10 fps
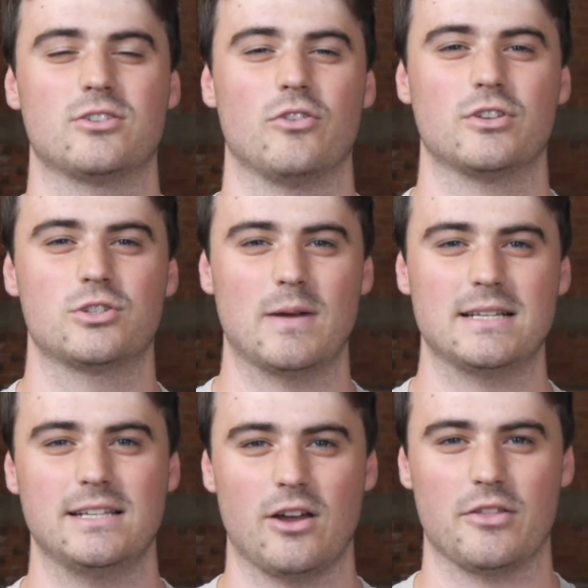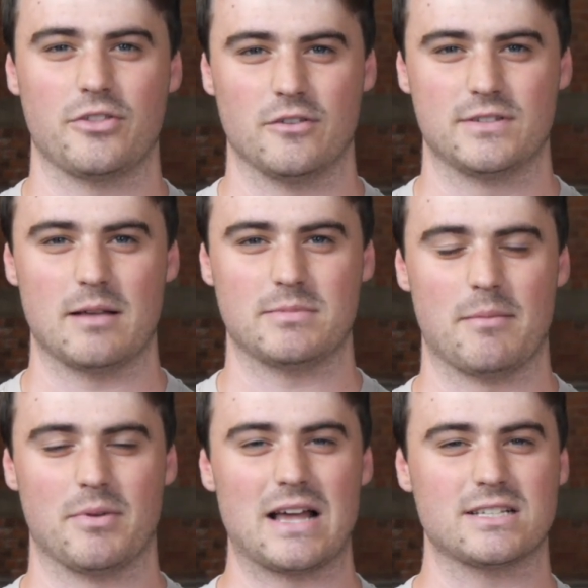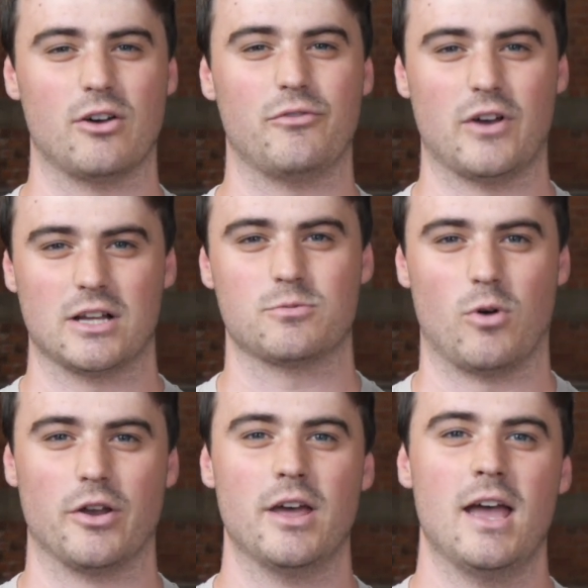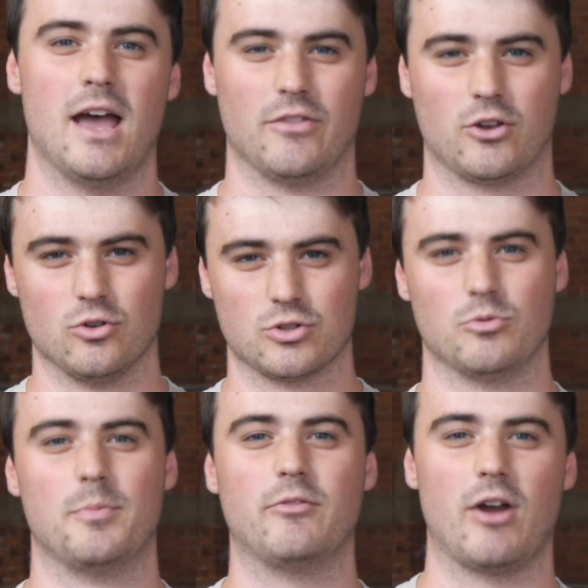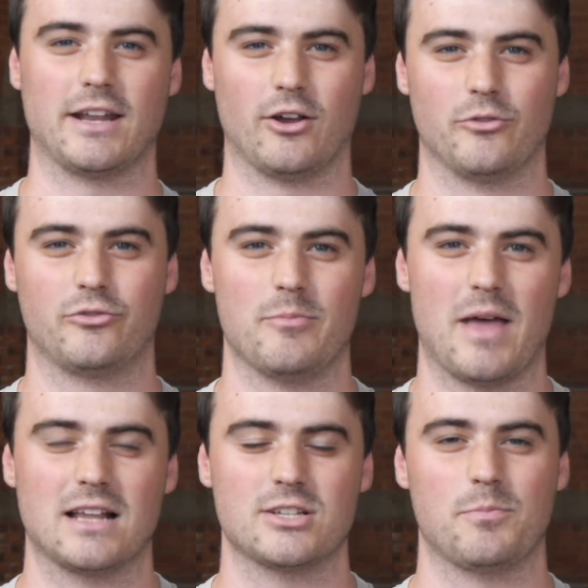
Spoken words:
It's on the 29th of September. That's our first one, and the course will be running on from there.